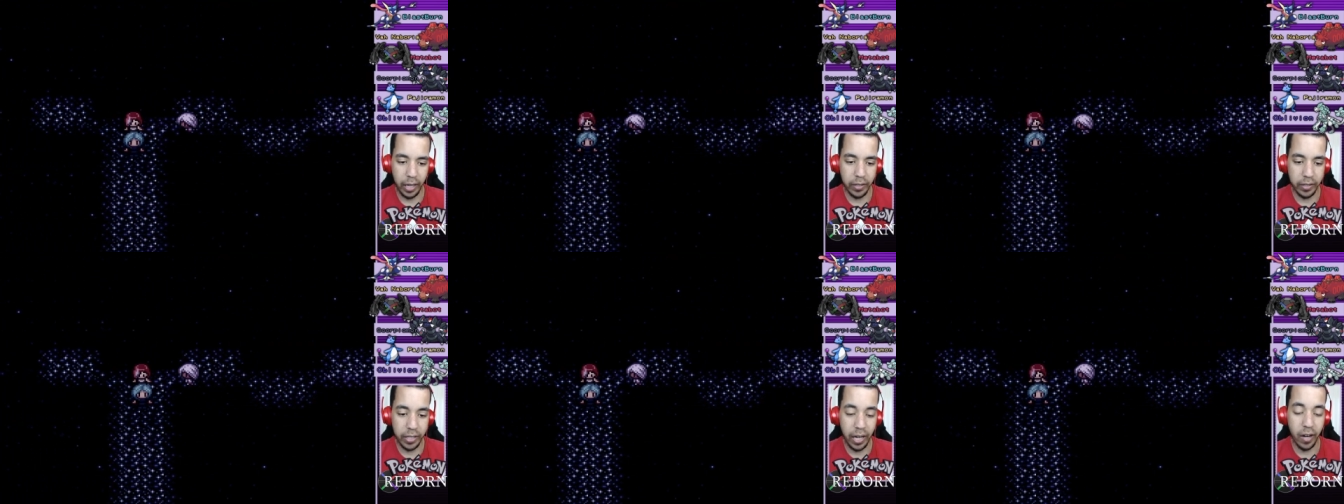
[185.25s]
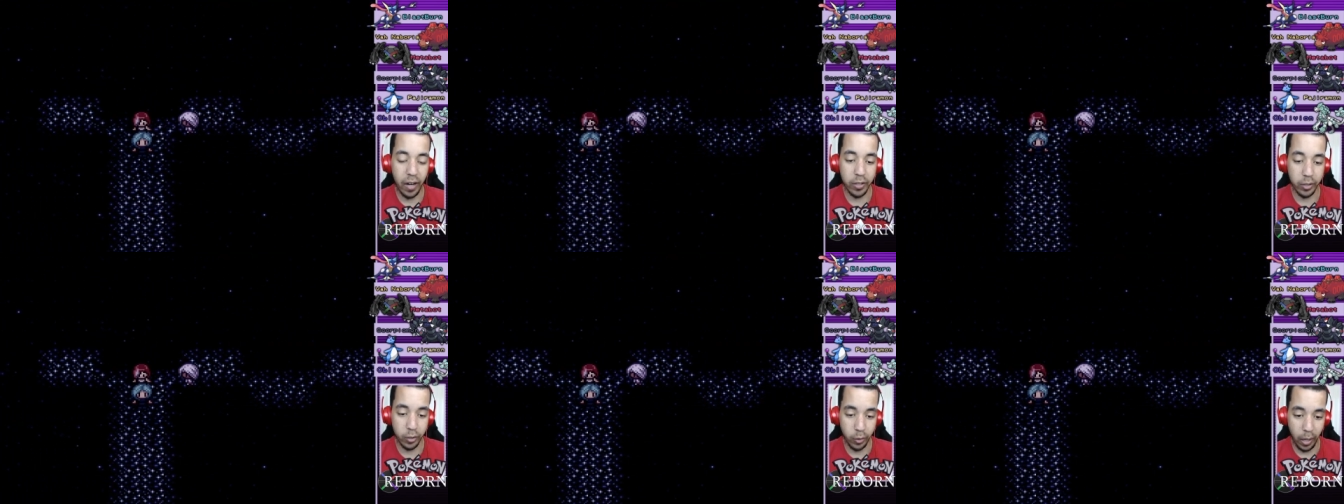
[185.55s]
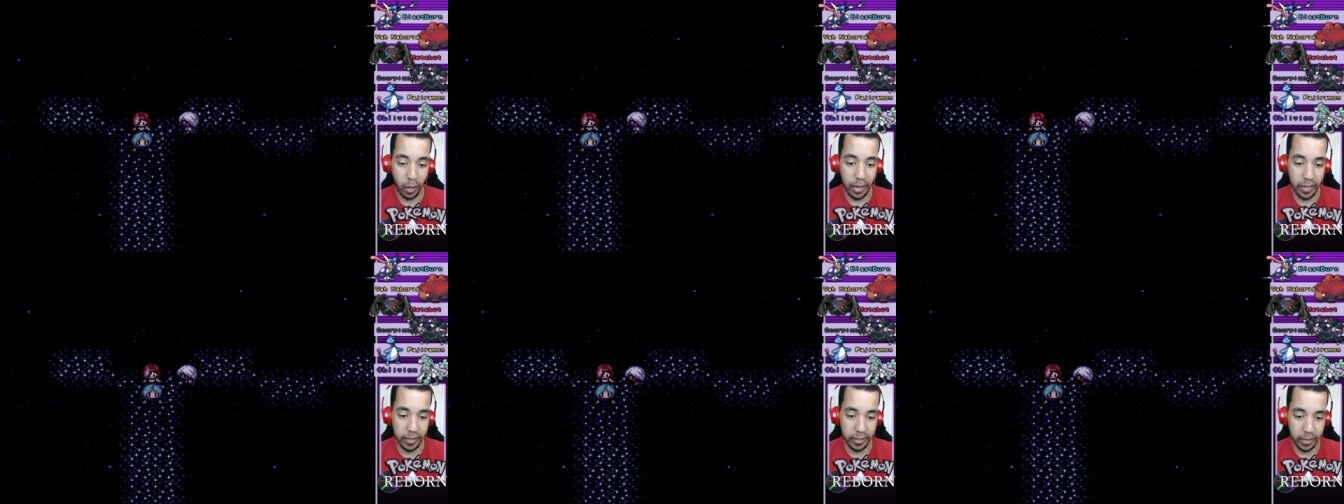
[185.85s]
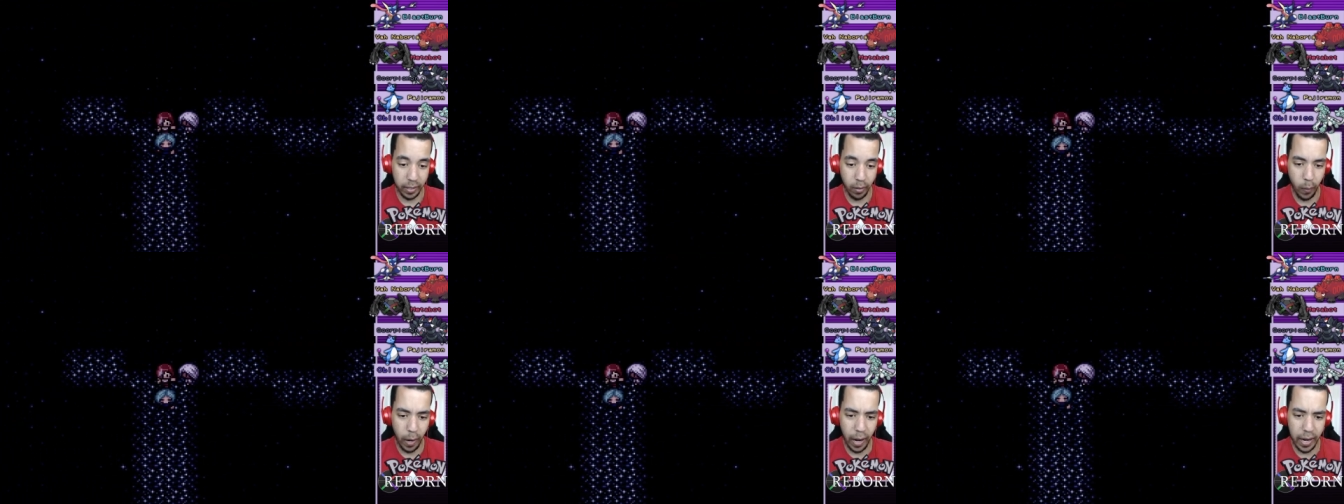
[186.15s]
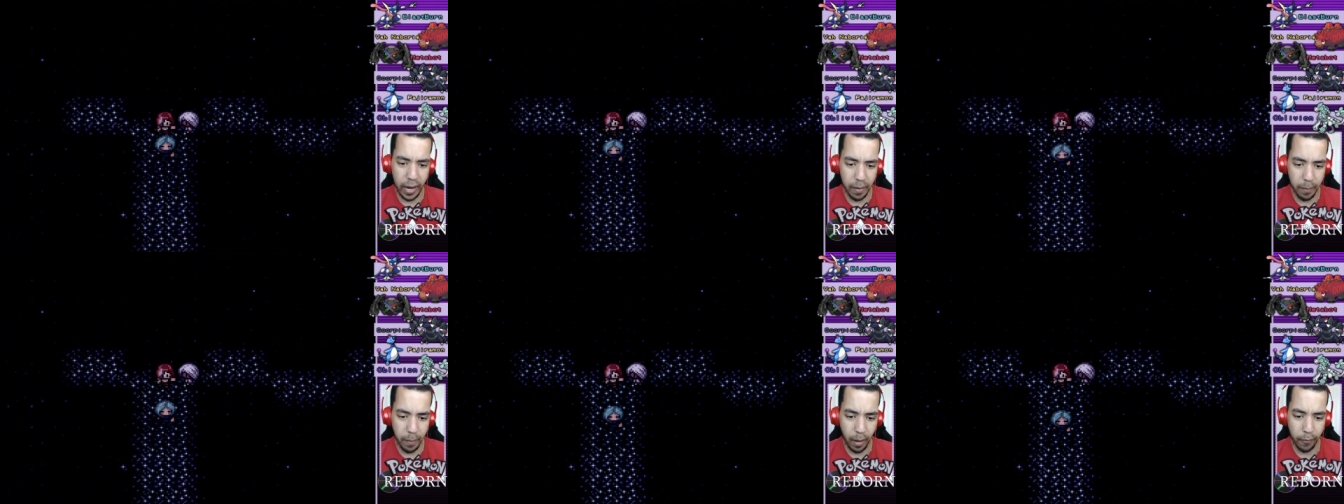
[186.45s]
Terra's crazy.
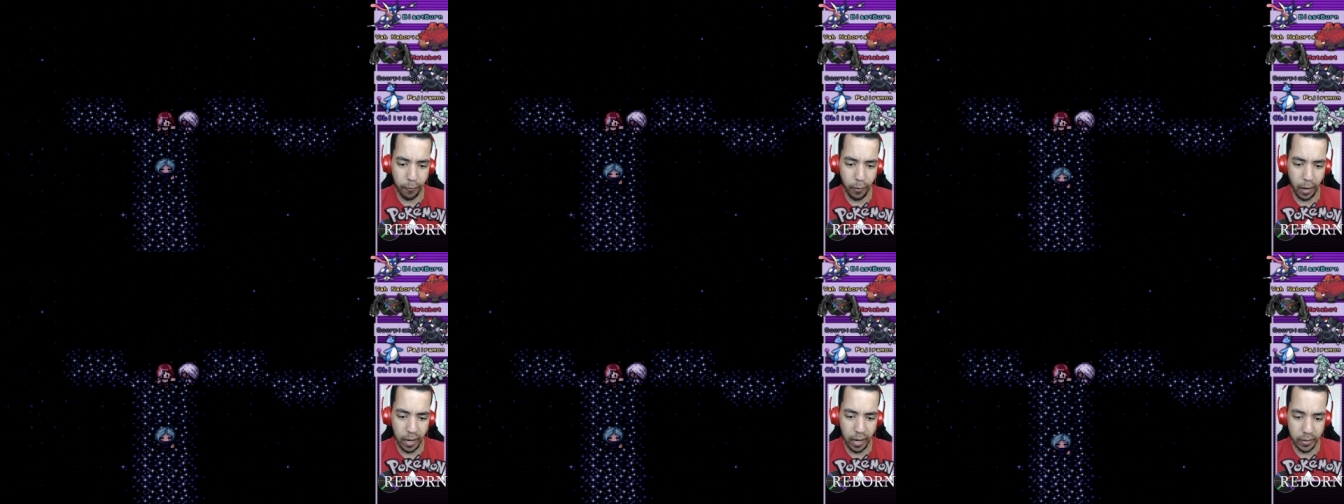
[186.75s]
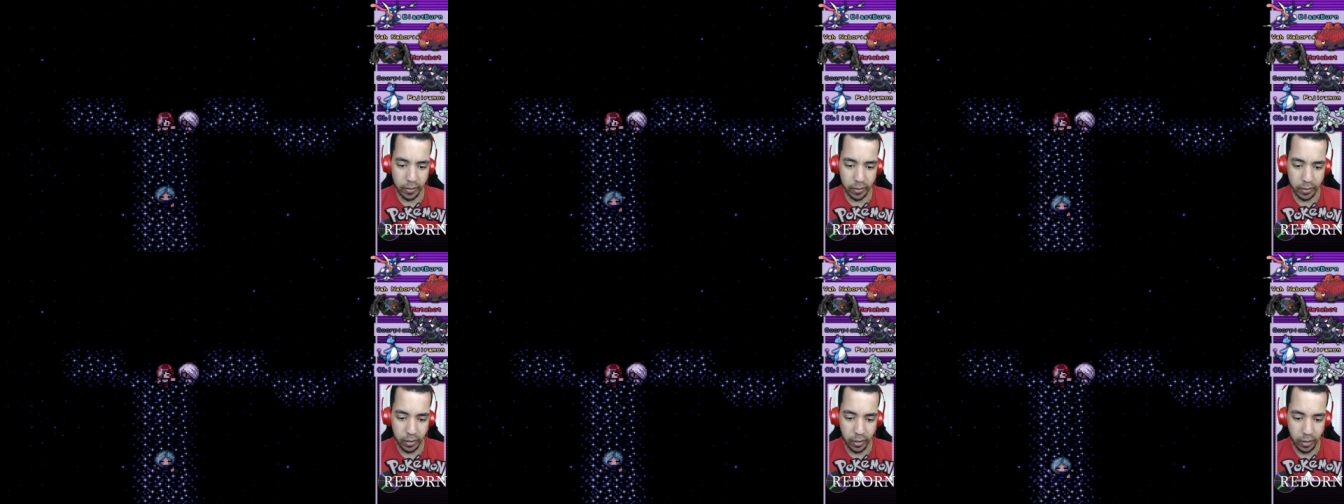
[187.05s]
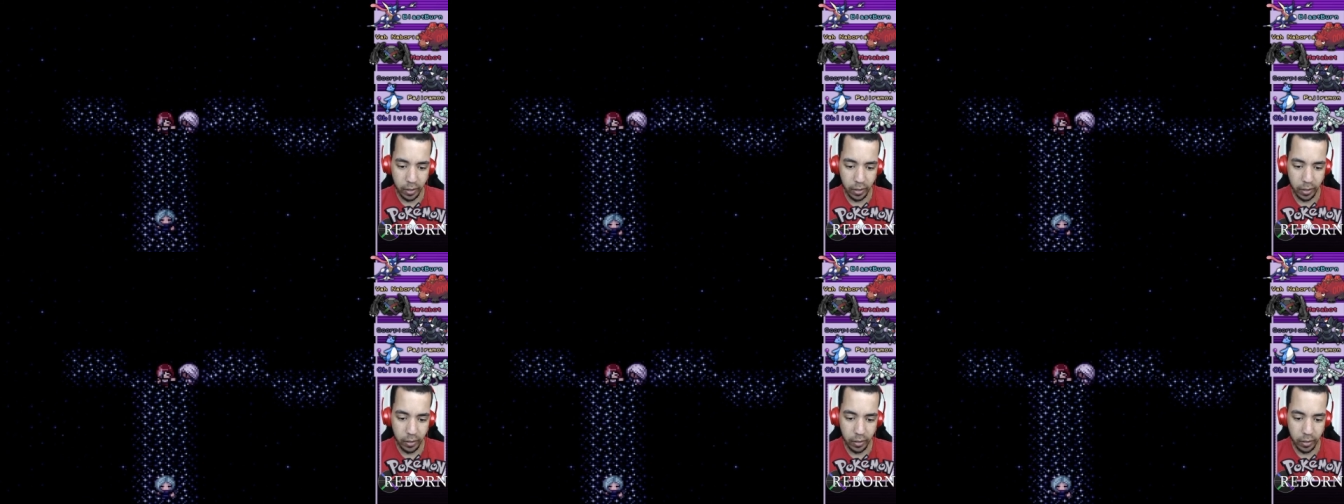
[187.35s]
Wait, my friends.